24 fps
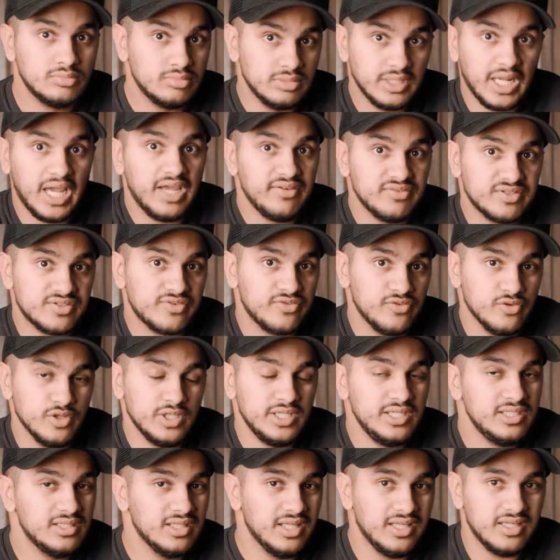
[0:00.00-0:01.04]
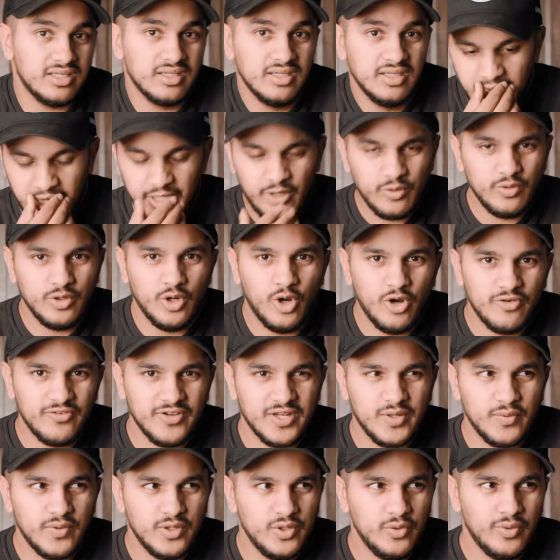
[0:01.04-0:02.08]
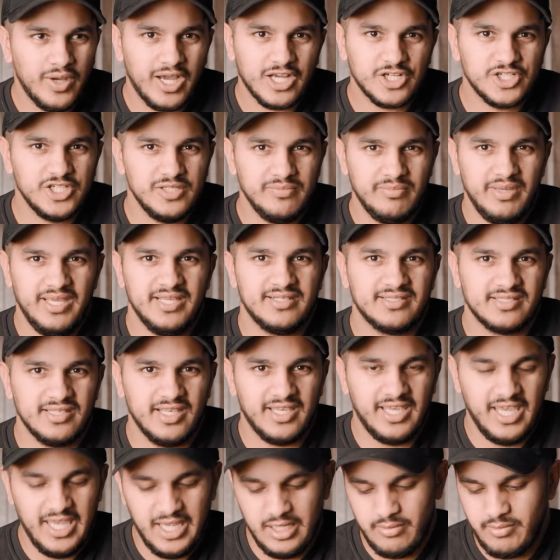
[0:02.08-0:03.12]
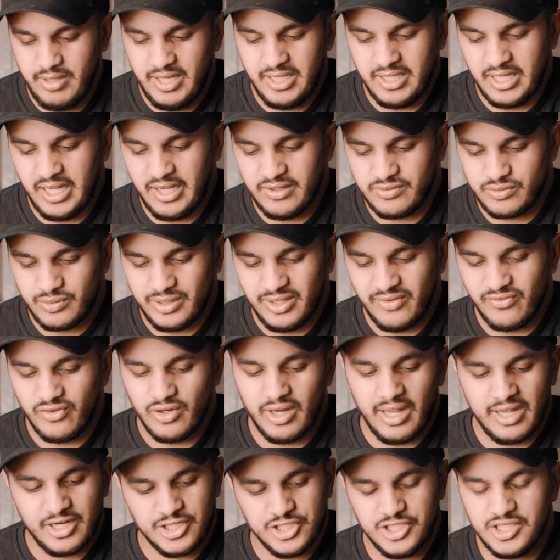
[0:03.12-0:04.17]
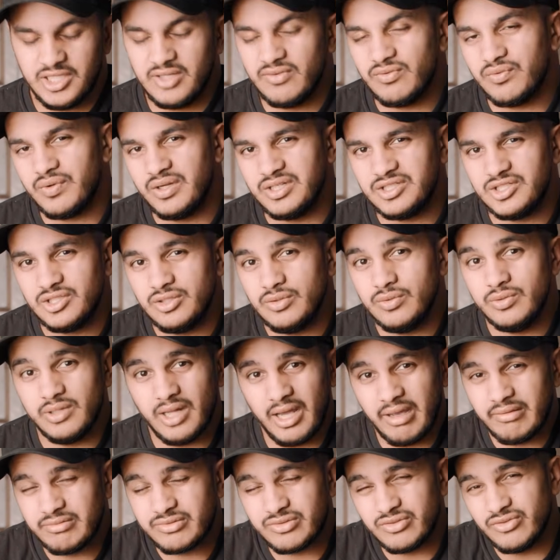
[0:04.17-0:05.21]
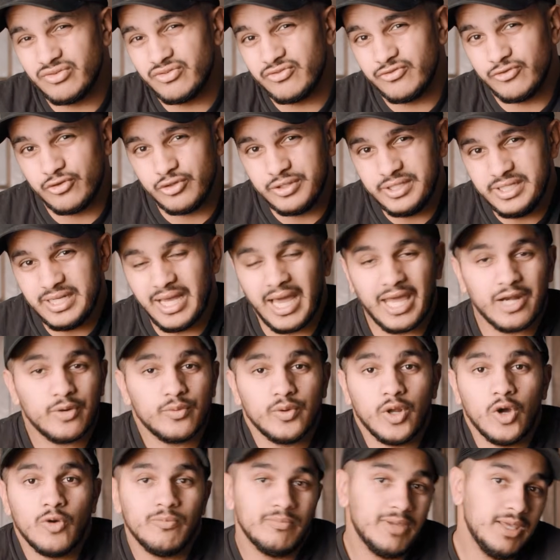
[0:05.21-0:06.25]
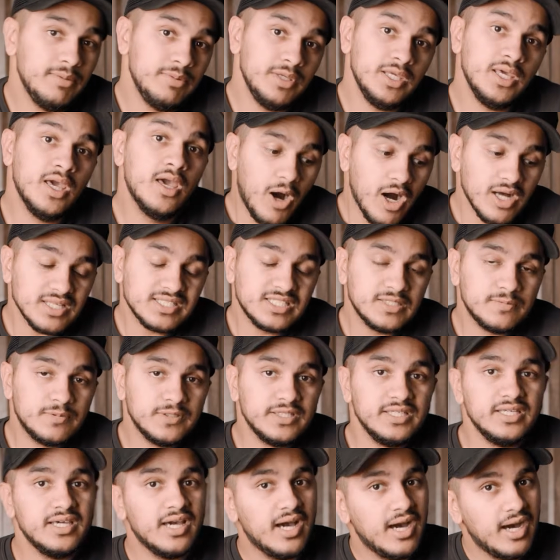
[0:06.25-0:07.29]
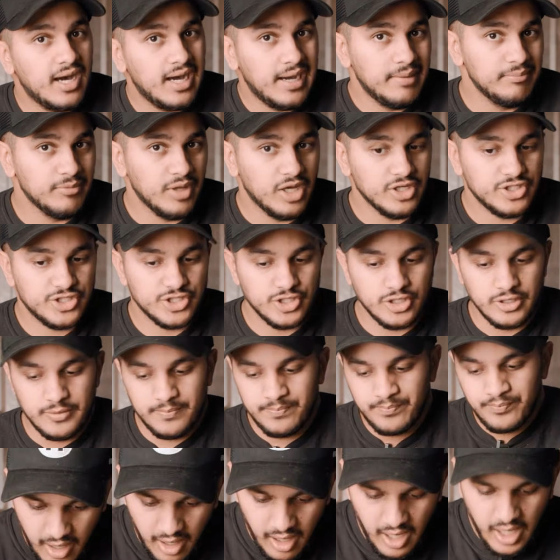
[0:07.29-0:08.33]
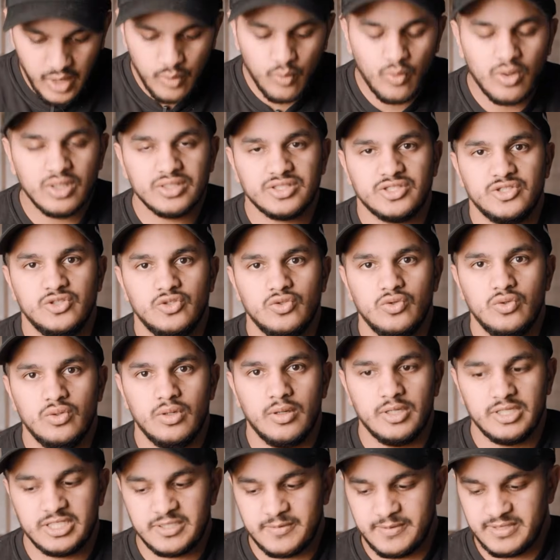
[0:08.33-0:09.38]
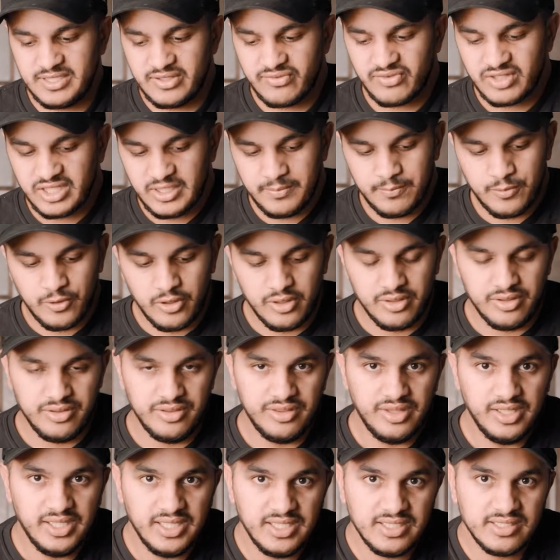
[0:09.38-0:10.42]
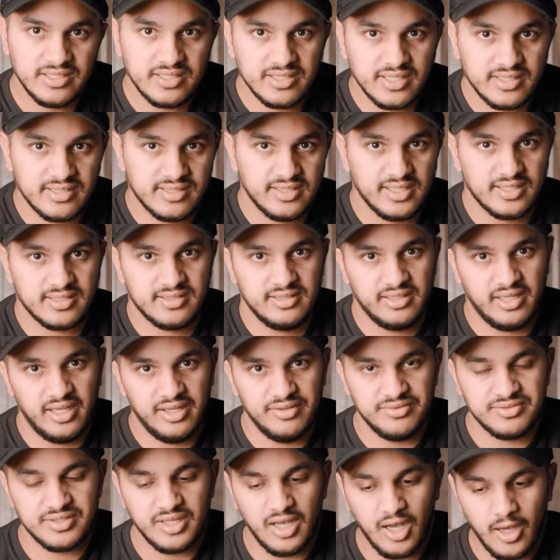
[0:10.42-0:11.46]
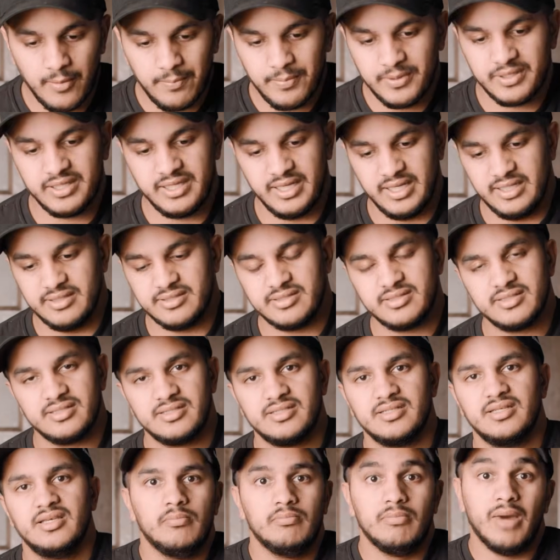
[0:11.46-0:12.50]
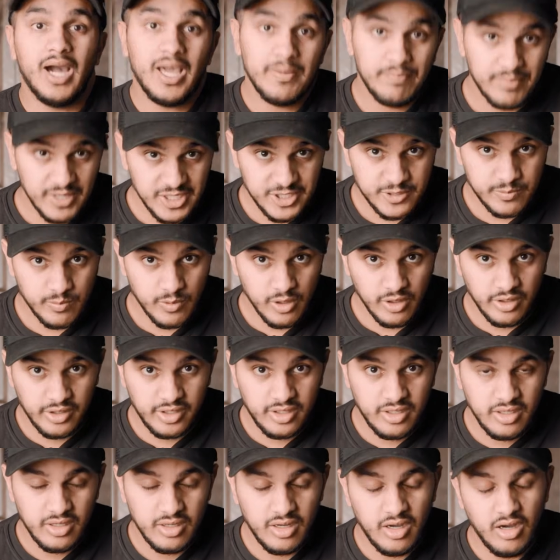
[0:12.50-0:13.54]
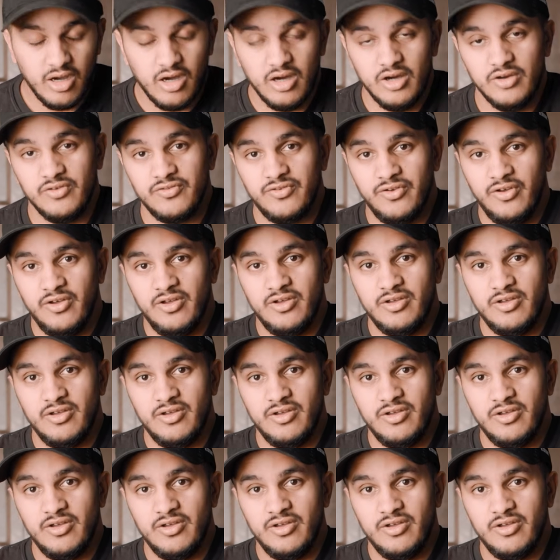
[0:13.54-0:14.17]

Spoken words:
knives free. Like, I don't know if anyone who actually makes like handmade knives would ever actually give away two knives for free. I don't know, maybe, possibly, I'm not sure. I want to specifically put these 6 knives up against my benchmark of